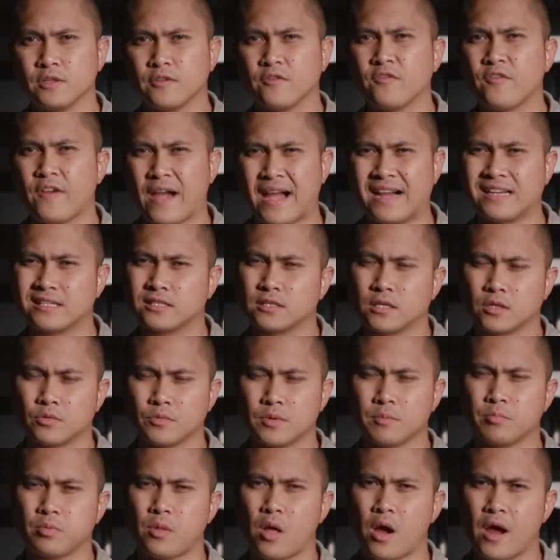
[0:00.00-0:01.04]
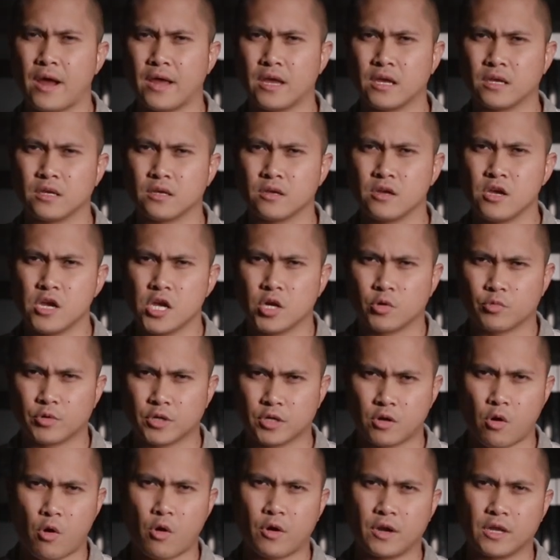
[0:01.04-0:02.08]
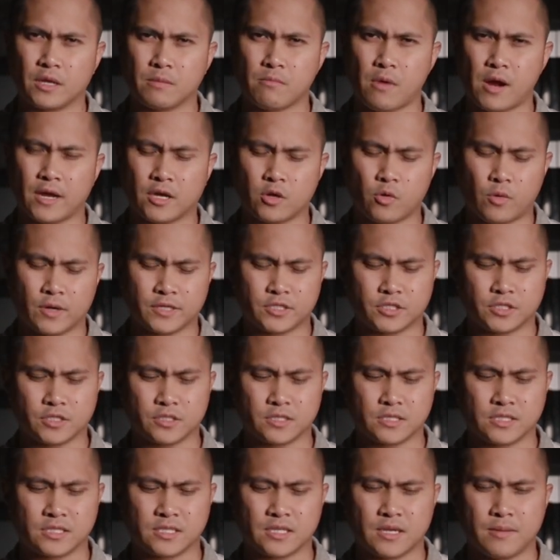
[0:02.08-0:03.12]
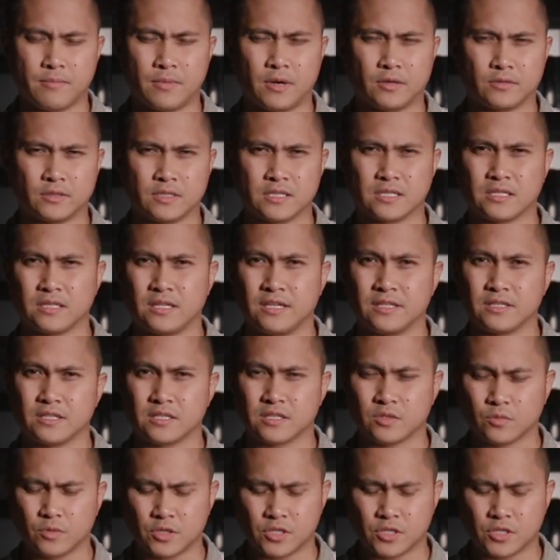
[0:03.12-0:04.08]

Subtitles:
fast at replying regarding my questions about this lens,